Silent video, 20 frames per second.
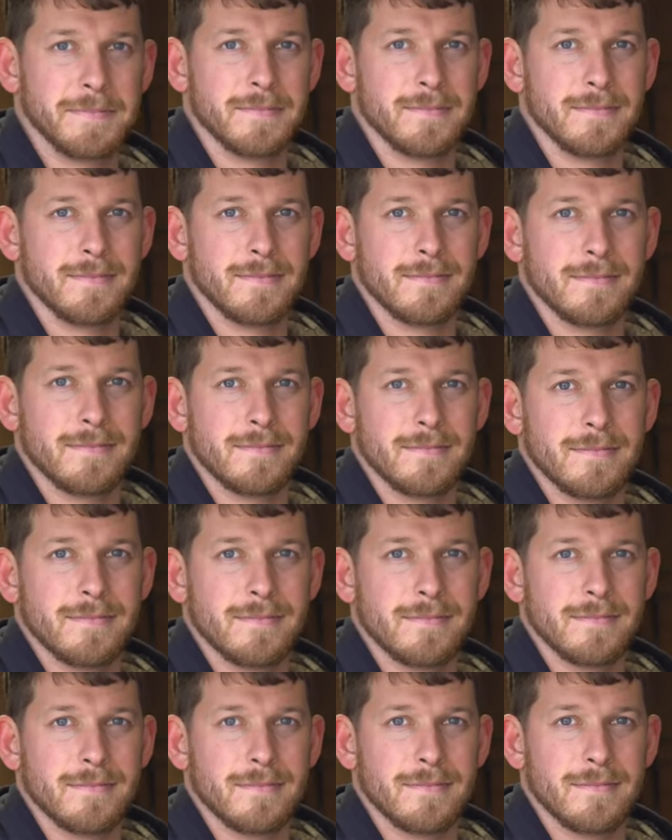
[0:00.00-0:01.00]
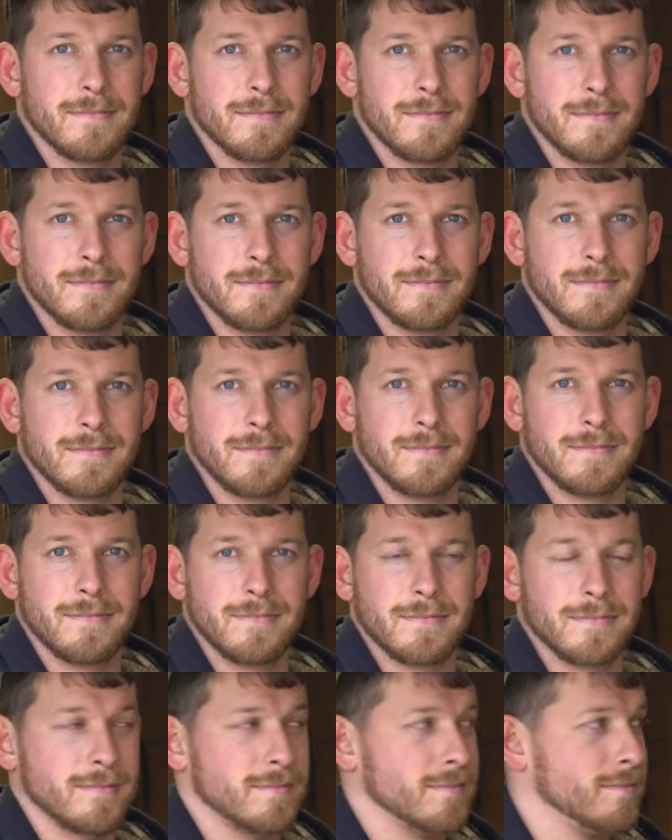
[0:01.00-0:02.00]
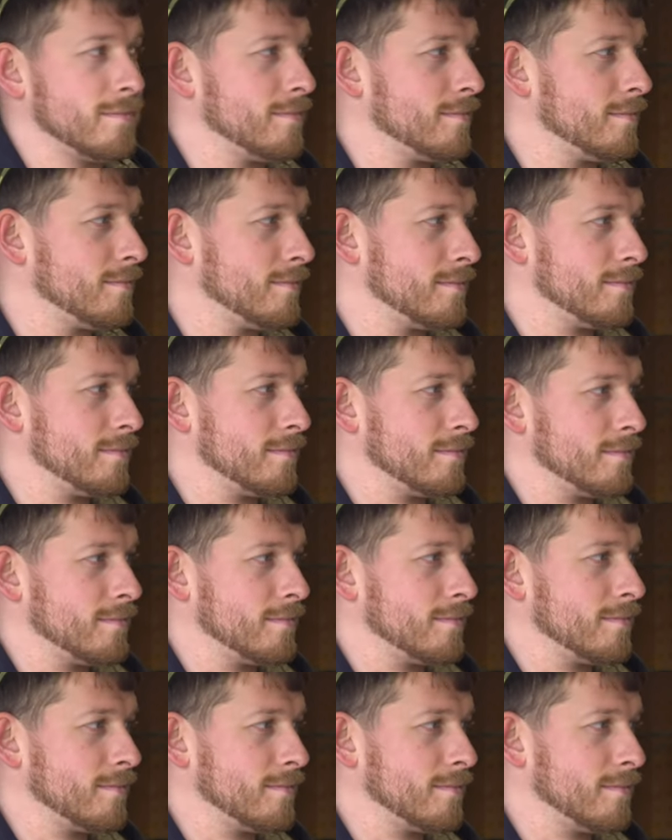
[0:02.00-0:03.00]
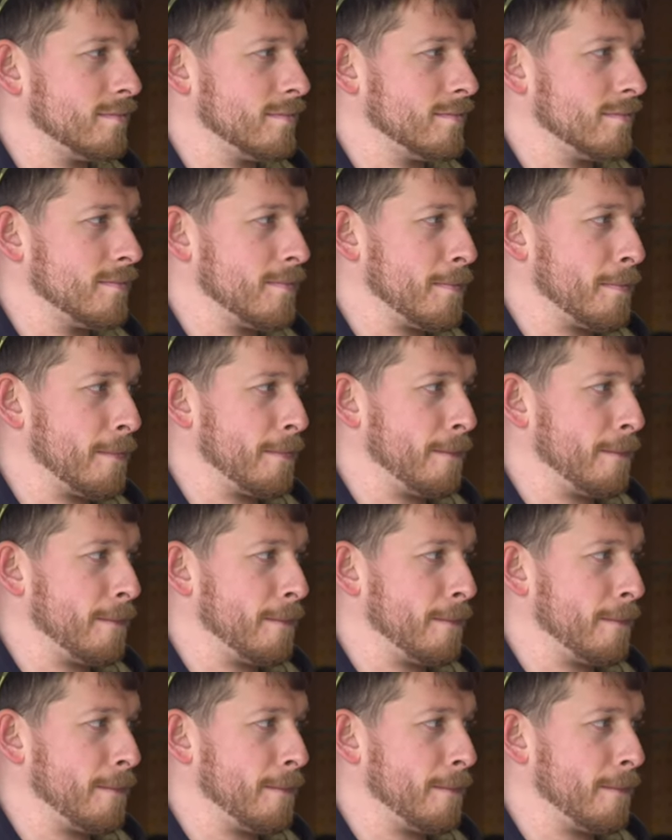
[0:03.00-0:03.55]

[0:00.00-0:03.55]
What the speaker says: No words are spoken by the person on screen.